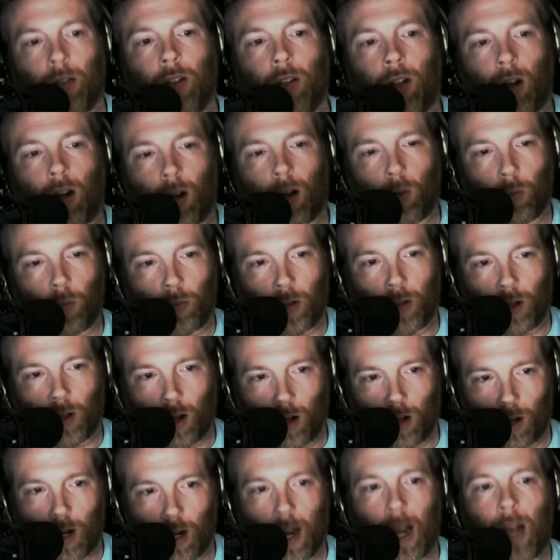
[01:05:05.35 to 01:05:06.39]
There
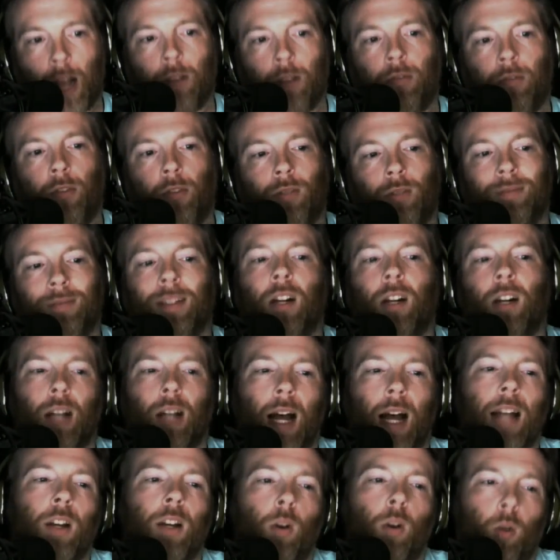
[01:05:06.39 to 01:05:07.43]
are a handful.
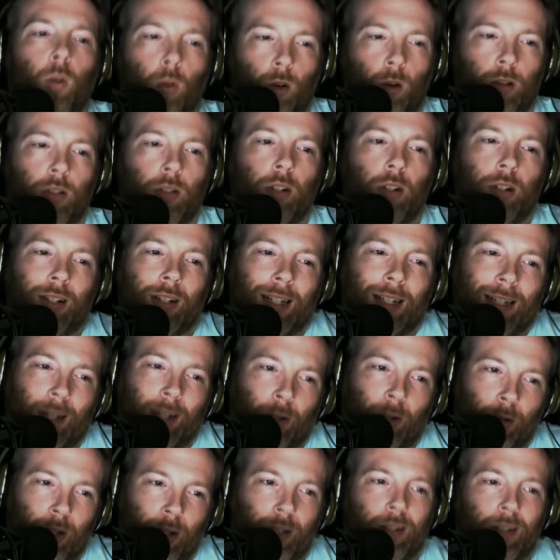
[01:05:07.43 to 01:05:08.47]
Okay, I know, Horace, you're going to kind of
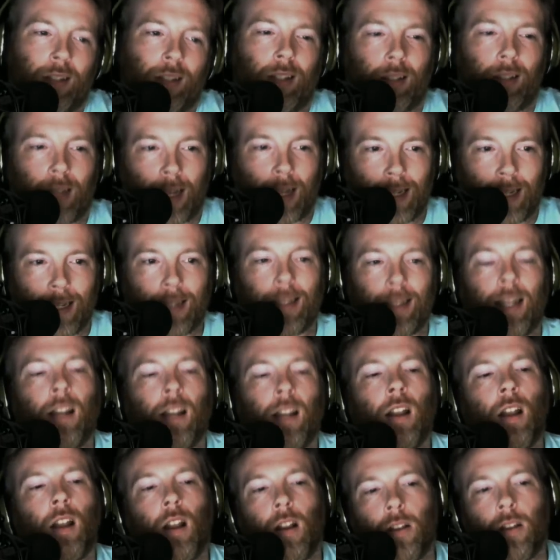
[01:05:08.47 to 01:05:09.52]
cringe at this. I get that.
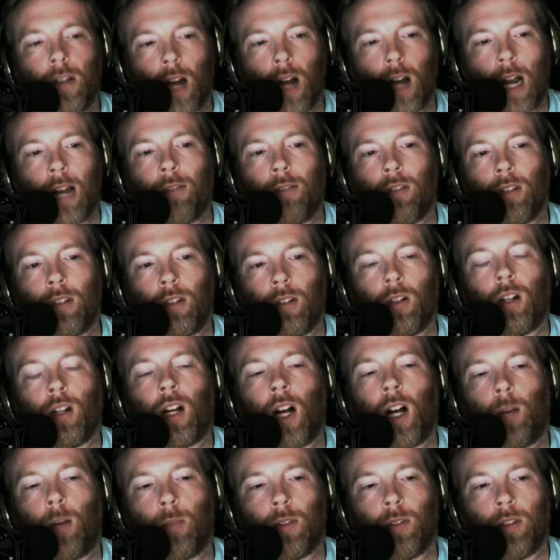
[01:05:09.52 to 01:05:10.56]
Not every single
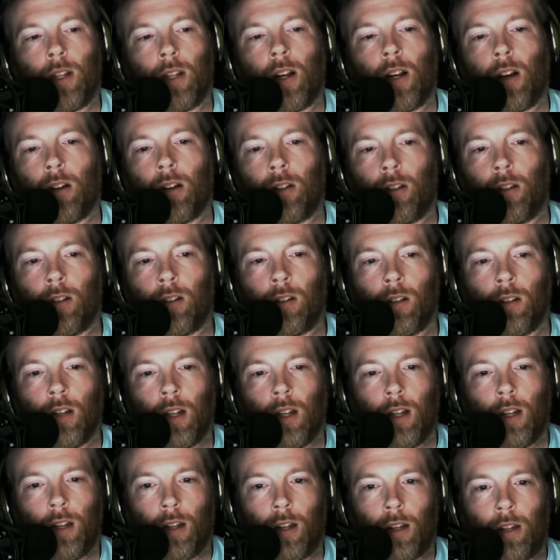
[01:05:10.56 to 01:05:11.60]
cop is there to,
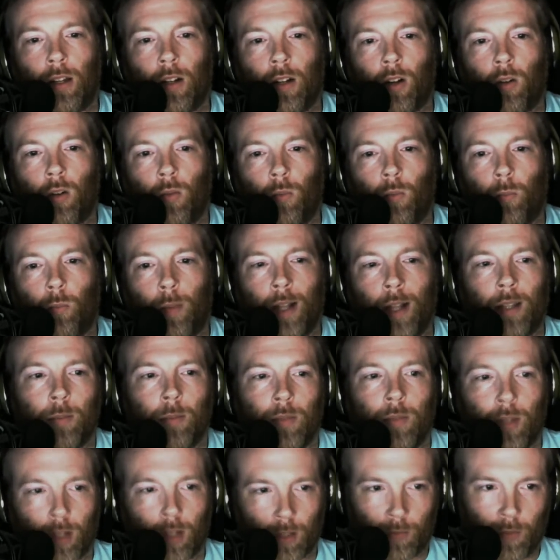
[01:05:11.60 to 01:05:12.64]
make
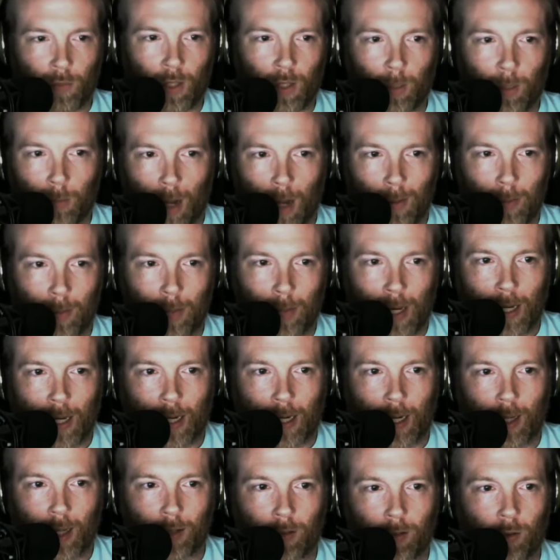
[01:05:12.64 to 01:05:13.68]
themselves feel like Bobby
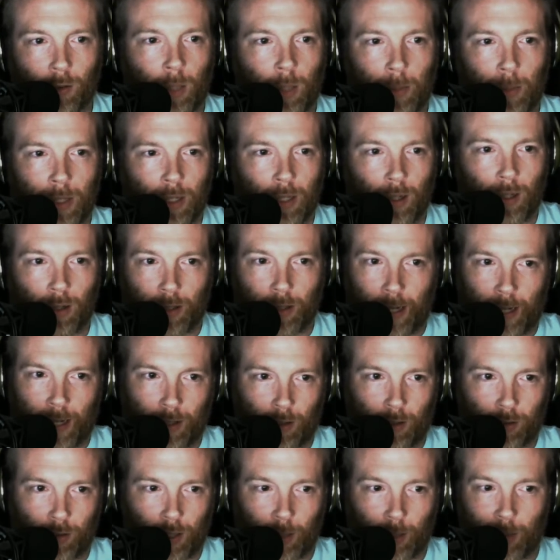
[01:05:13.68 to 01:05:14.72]
Badass or Timmy or
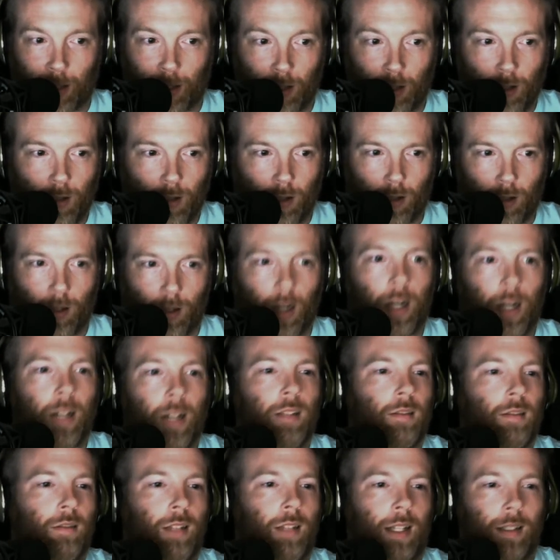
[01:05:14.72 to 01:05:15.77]
Tactical Timmy. All
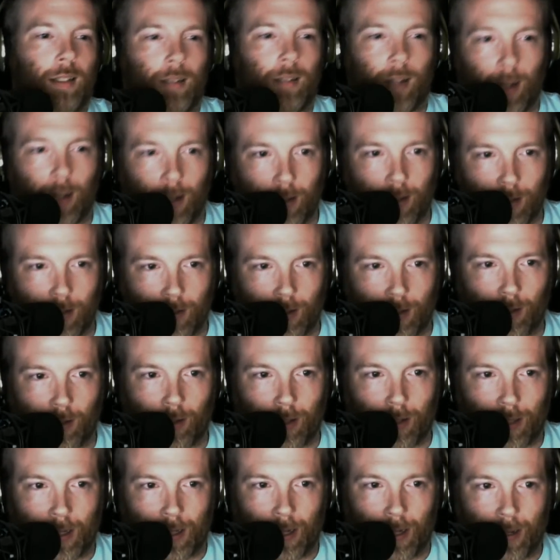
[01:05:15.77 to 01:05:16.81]
right, that's not necessarily
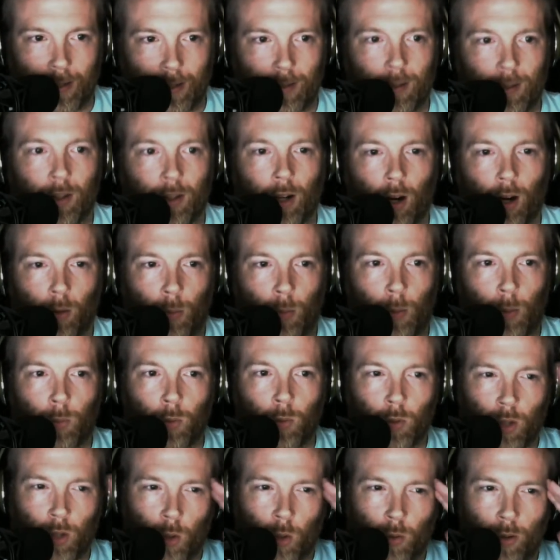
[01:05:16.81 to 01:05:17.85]
the case. There are people
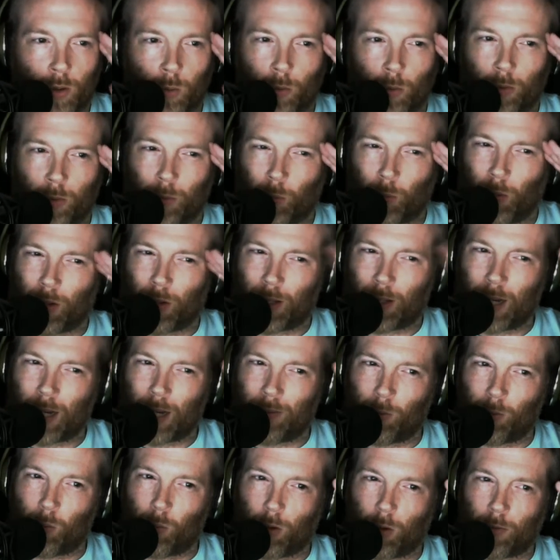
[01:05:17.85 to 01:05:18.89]
who go in there with kind
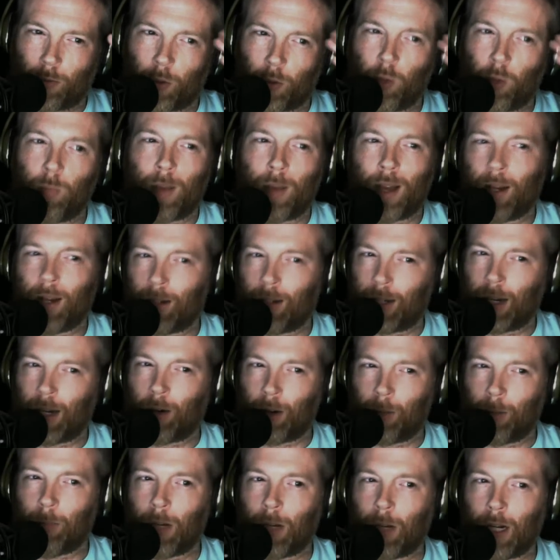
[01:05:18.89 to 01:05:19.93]
of a more of a
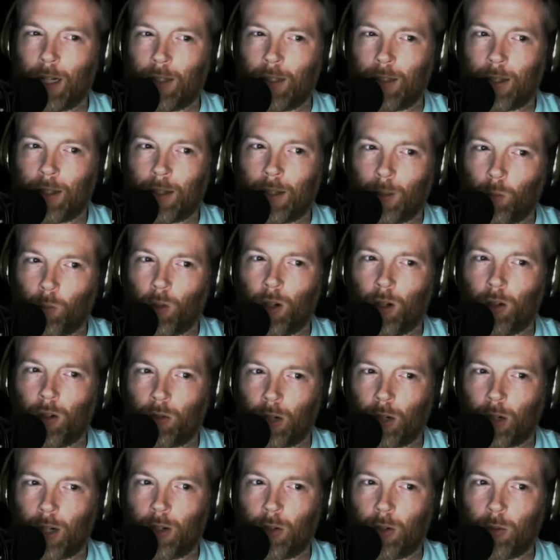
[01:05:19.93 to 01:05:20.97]
humanitarian mindset. They want
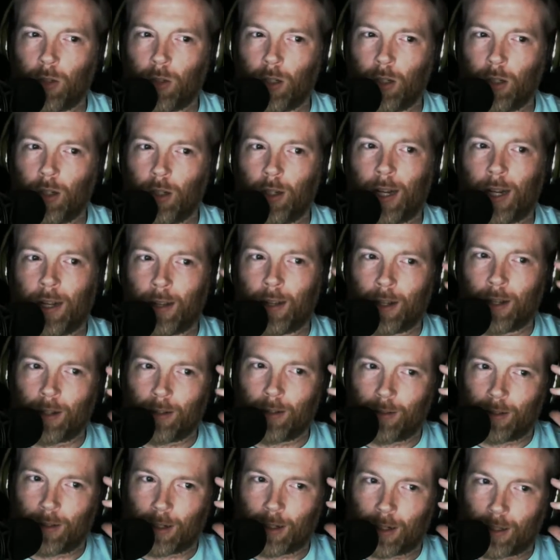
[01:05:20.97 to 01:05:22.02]
to try to do good, and
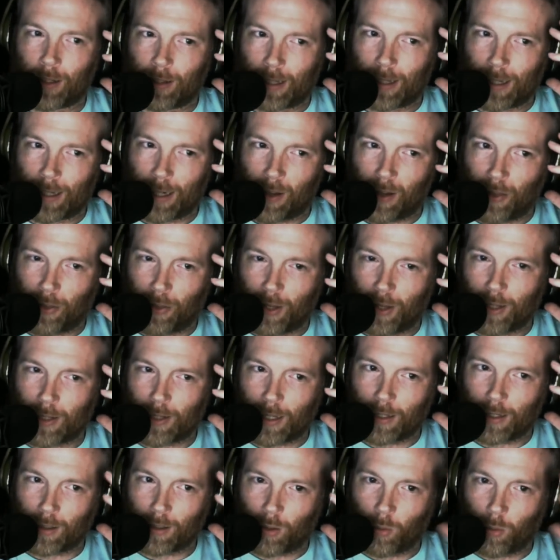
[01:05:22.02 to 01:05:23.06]
they kind of think
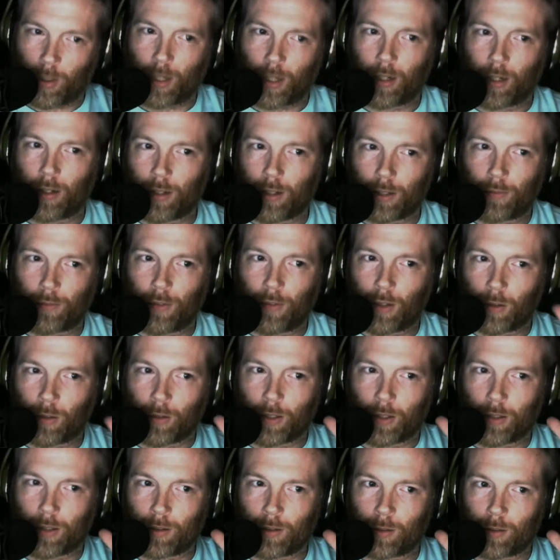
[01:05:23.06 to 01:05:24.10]
that going into this
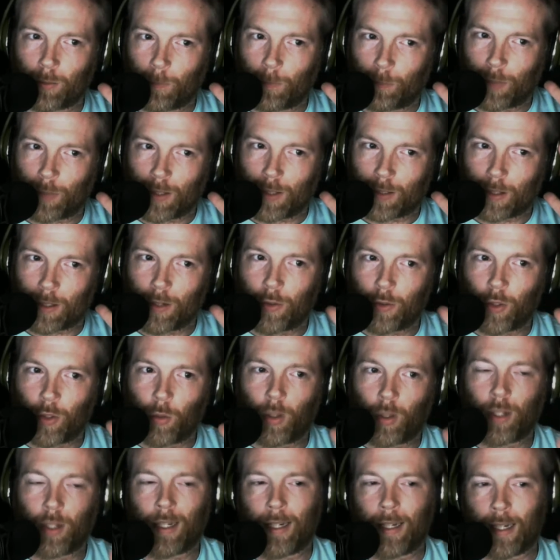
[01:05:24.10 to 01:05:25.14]
field is going to
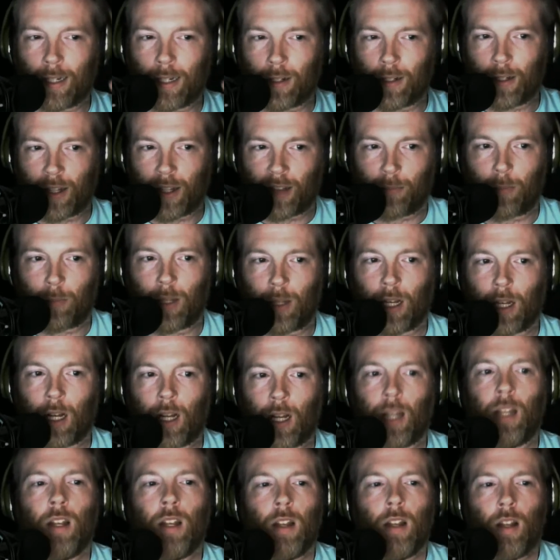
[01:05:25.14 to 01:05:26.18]
do it. Getting into the
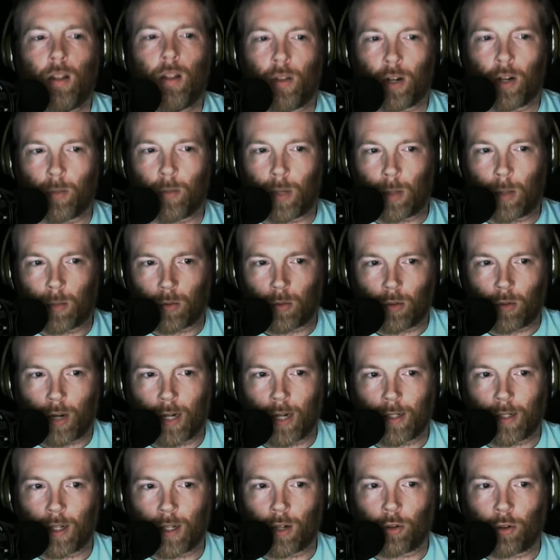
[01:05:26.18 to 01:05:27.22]
FBI, they're going to be able to
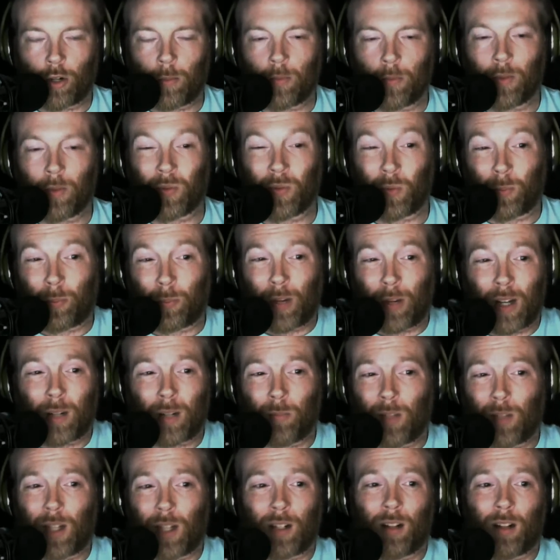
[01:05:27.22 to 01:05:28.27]
track down criminals. When
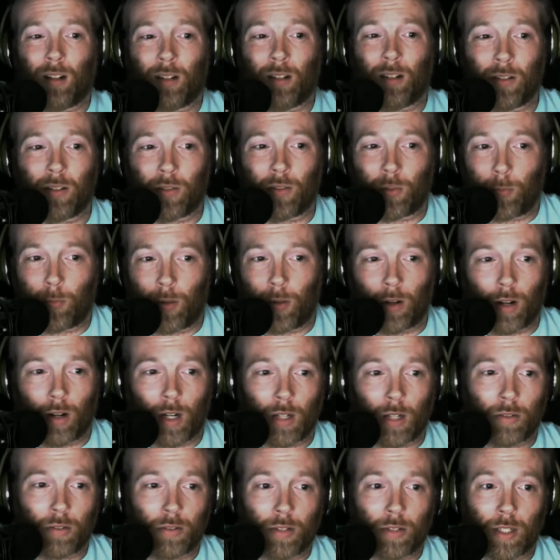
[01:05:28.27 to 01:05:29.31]
bottom line, all it is
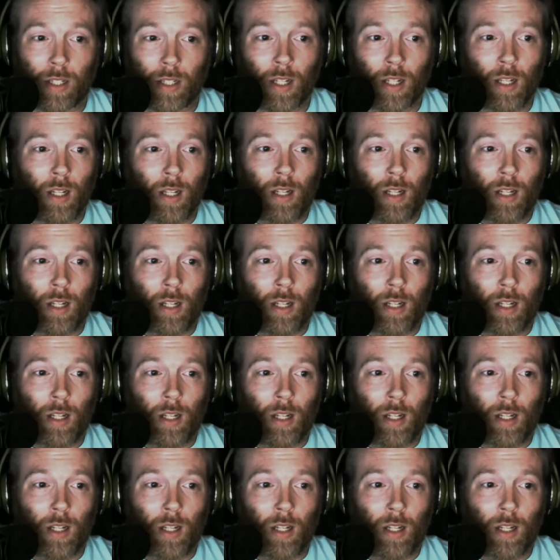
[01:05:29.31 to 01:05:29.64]
bureaucracy.